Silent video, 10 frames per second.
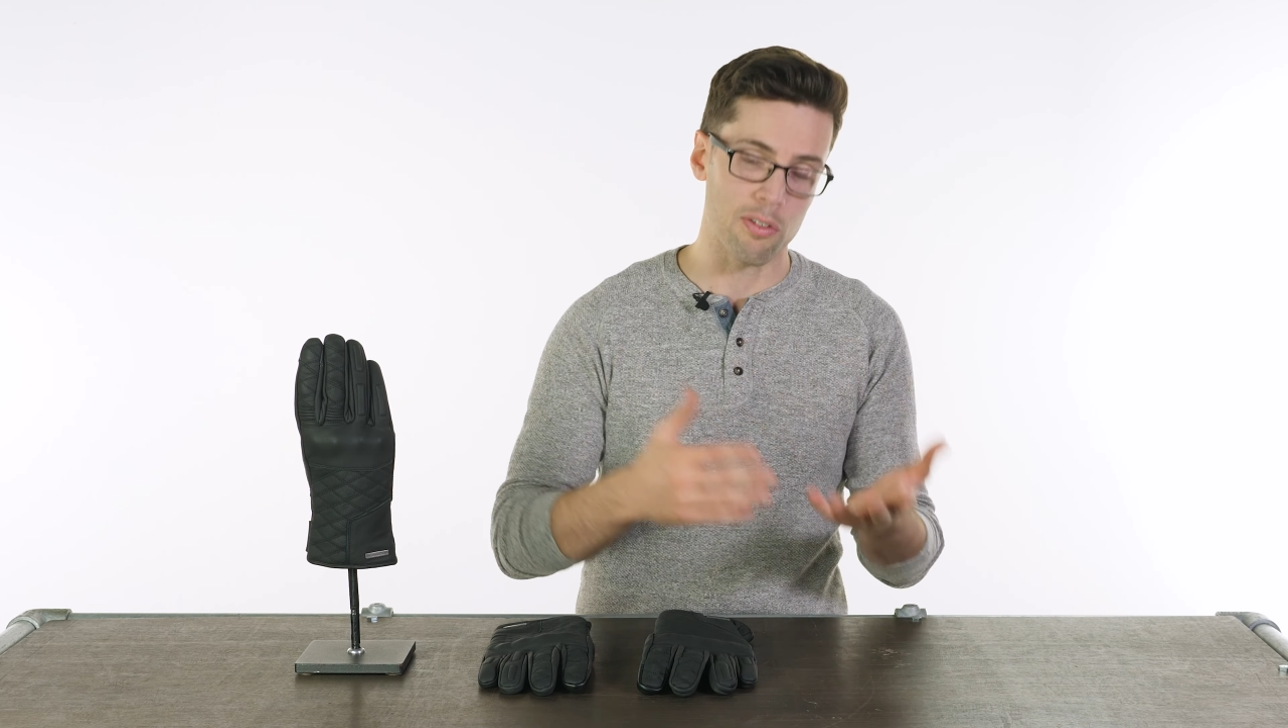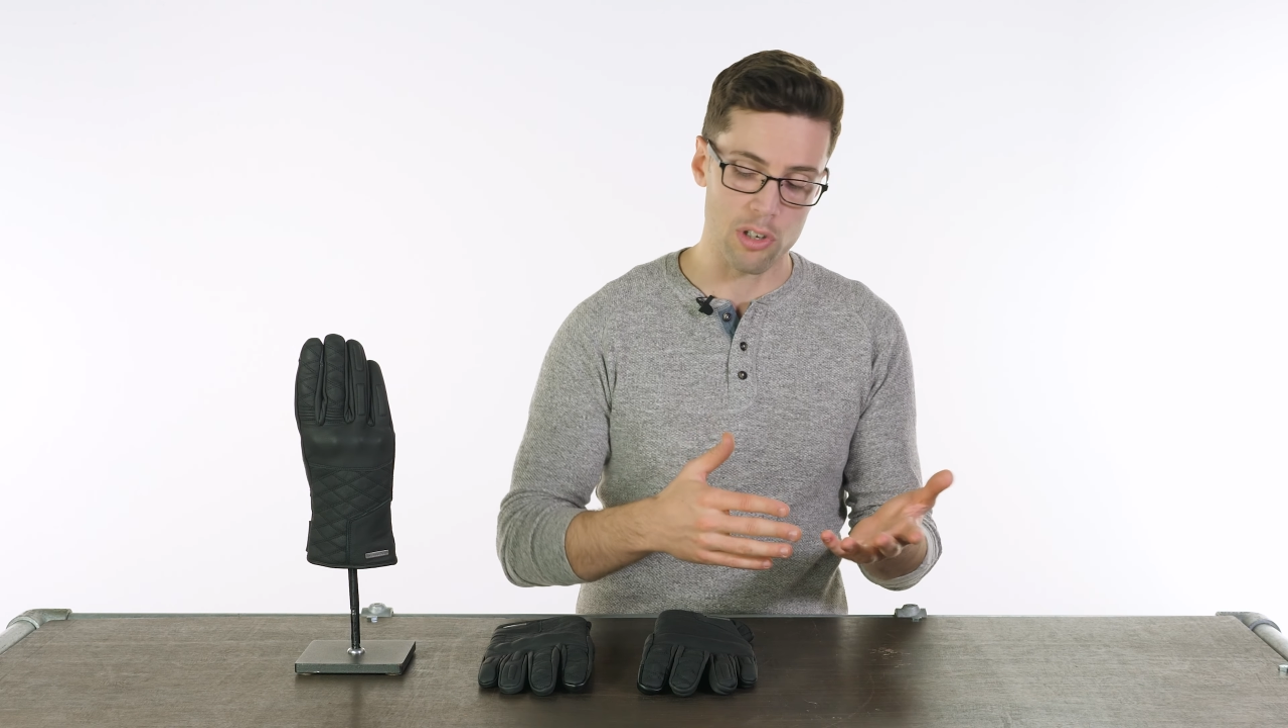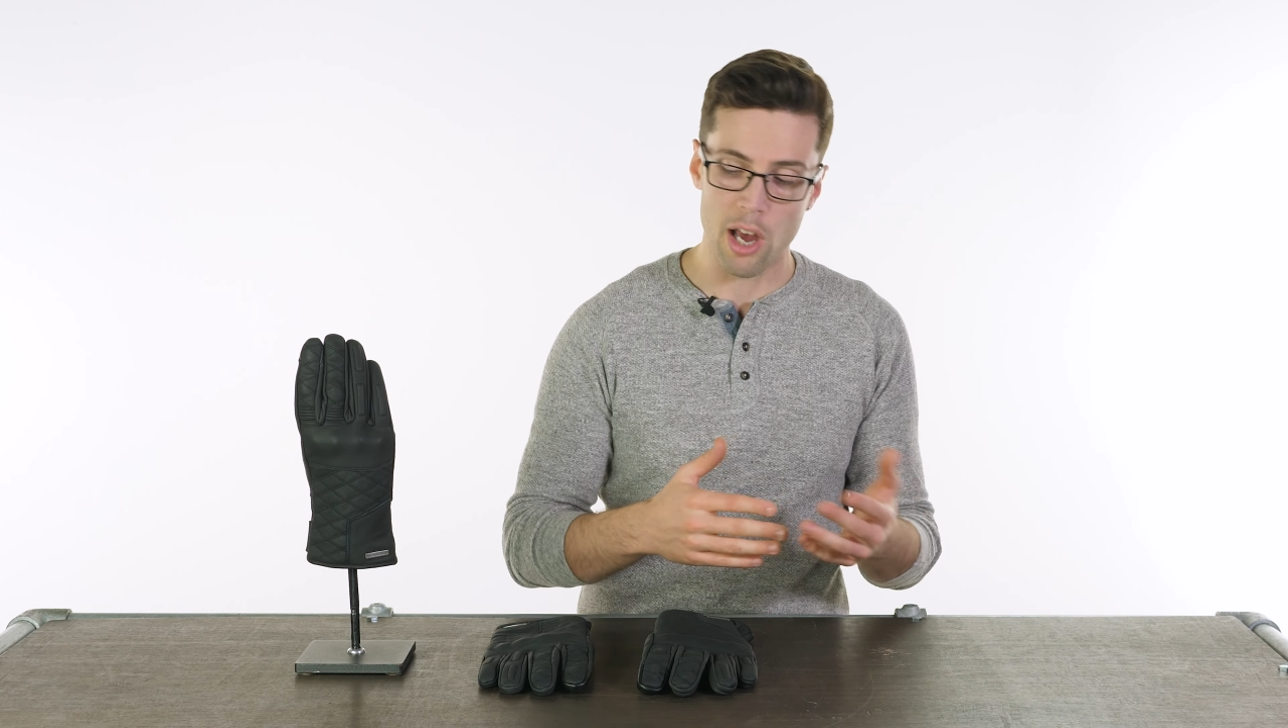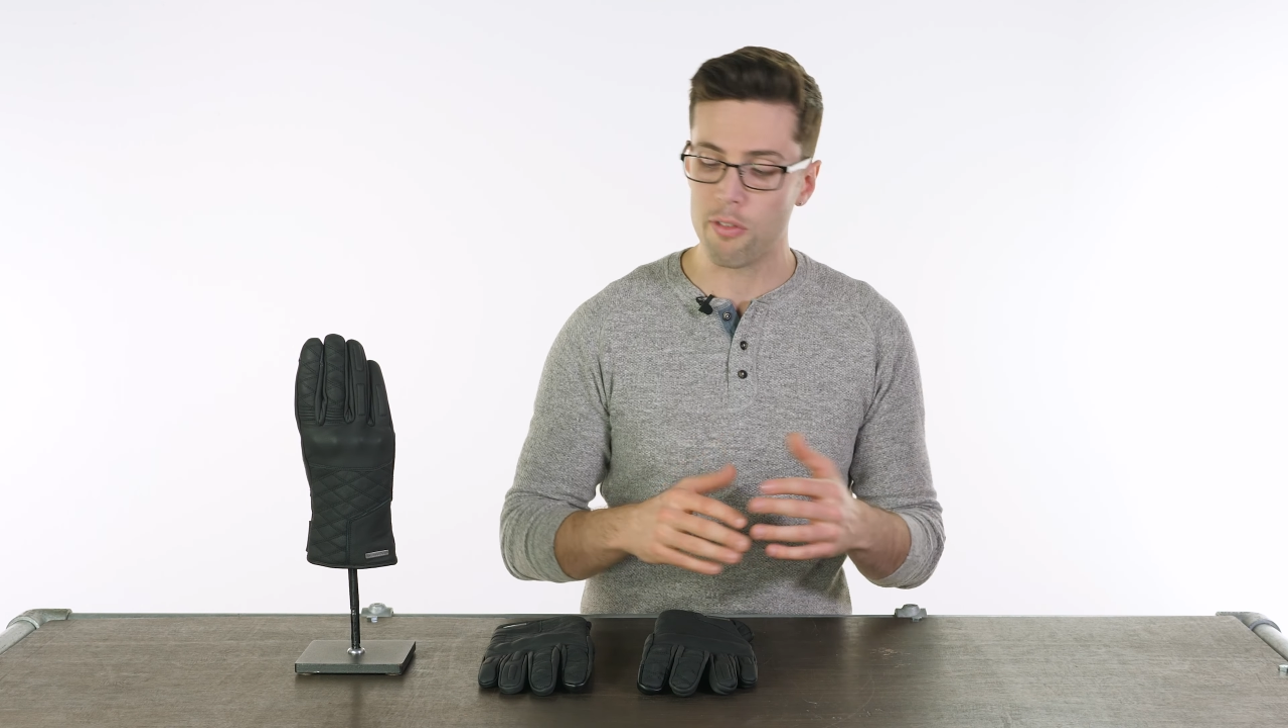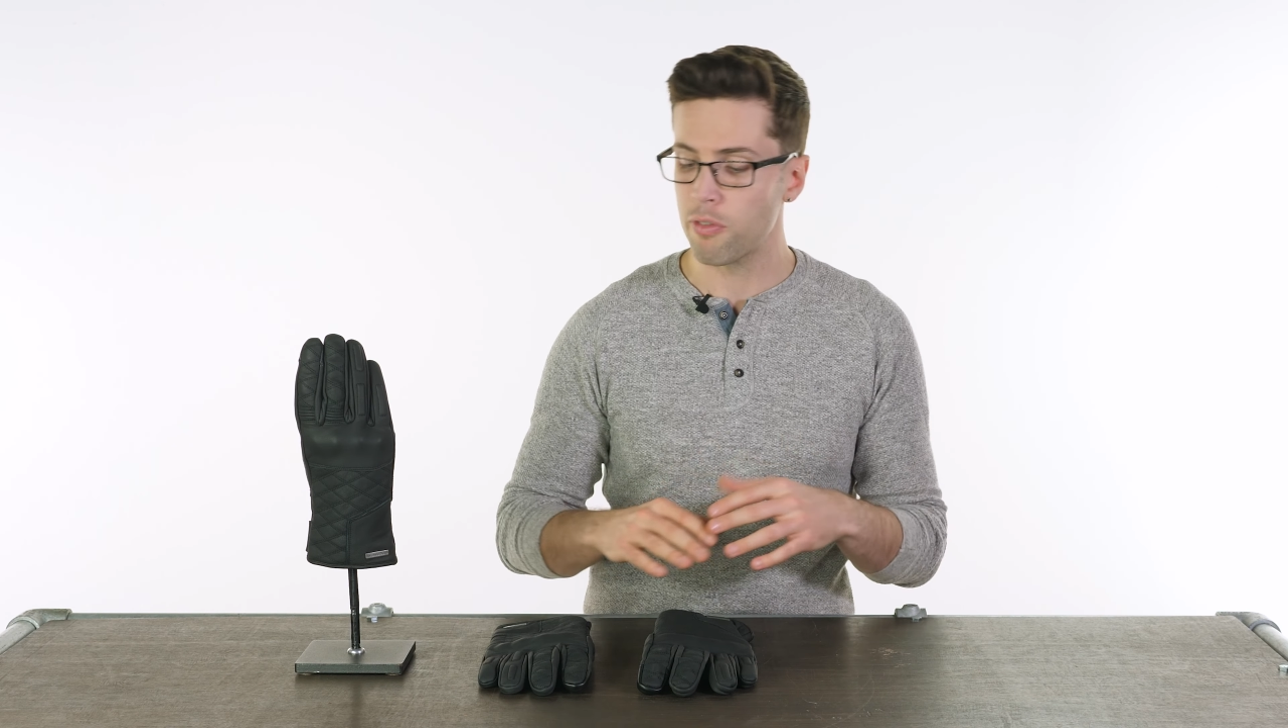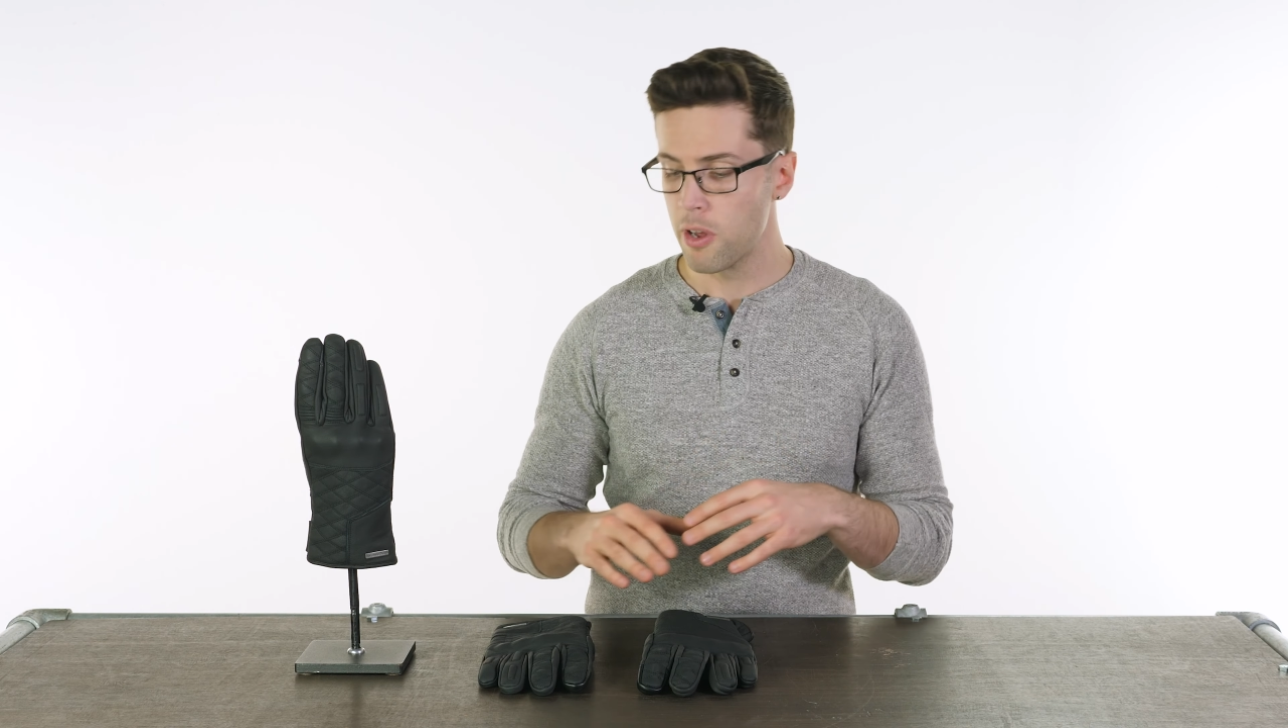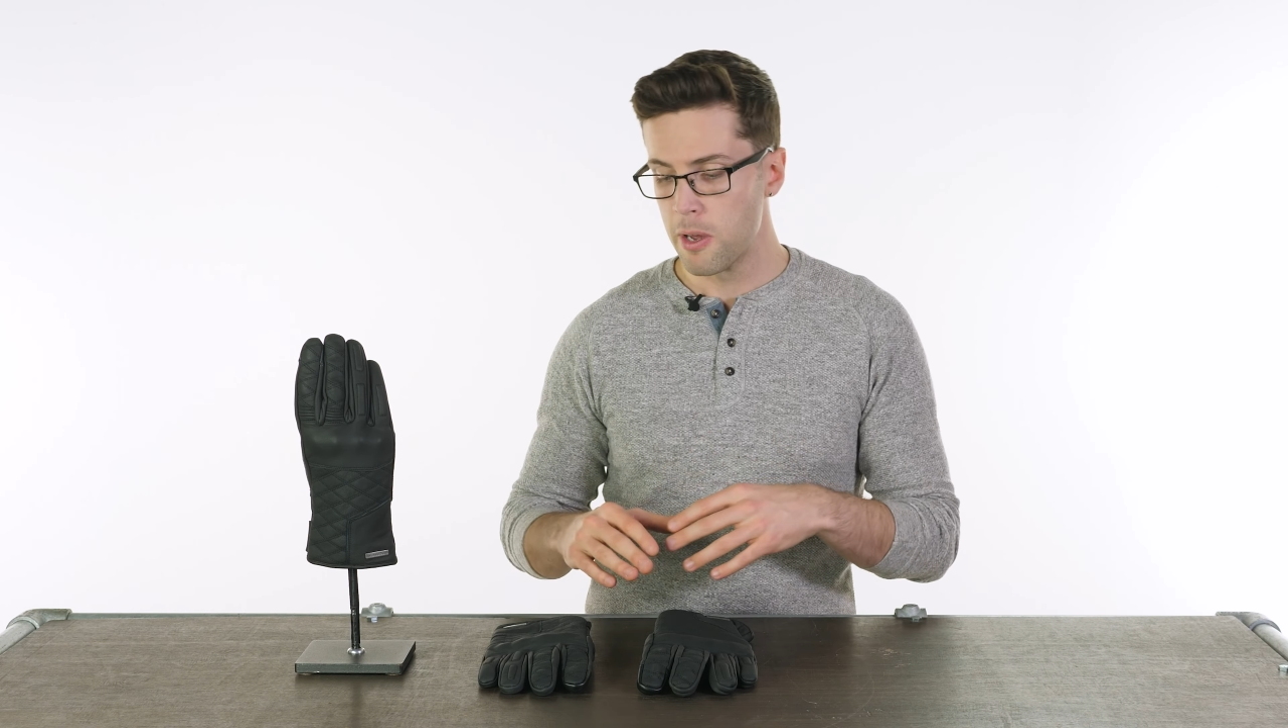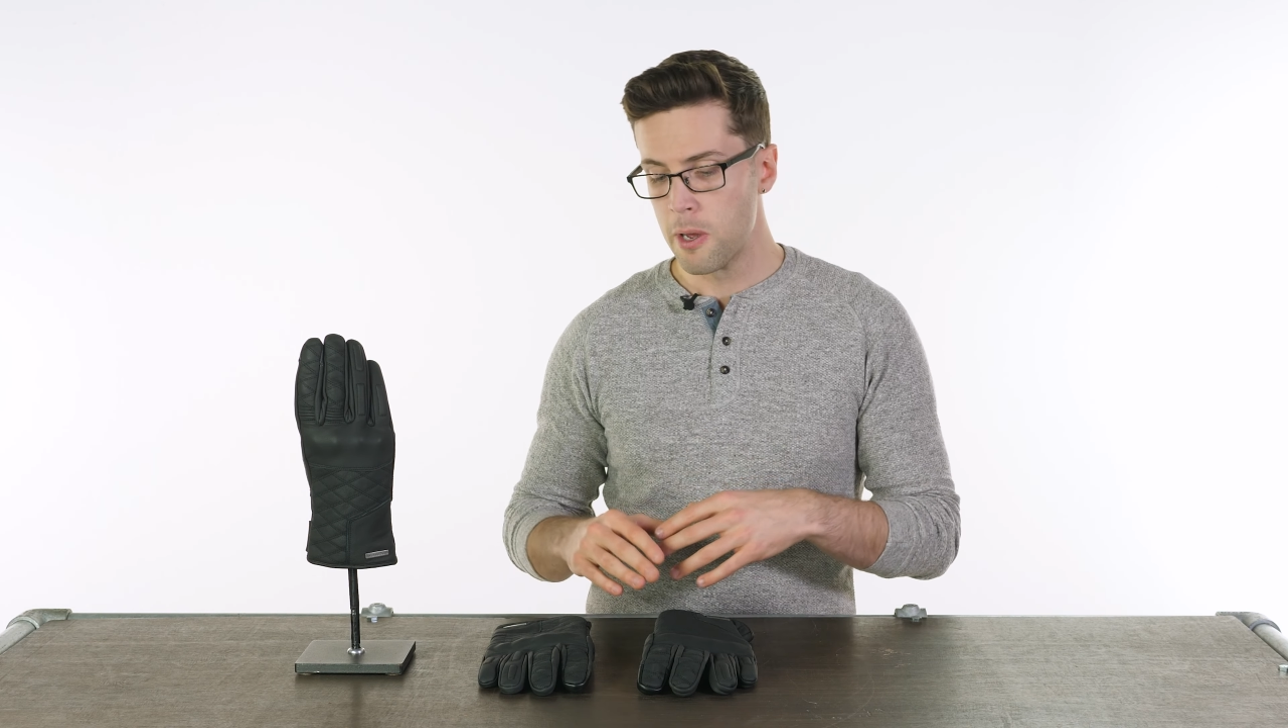of glove,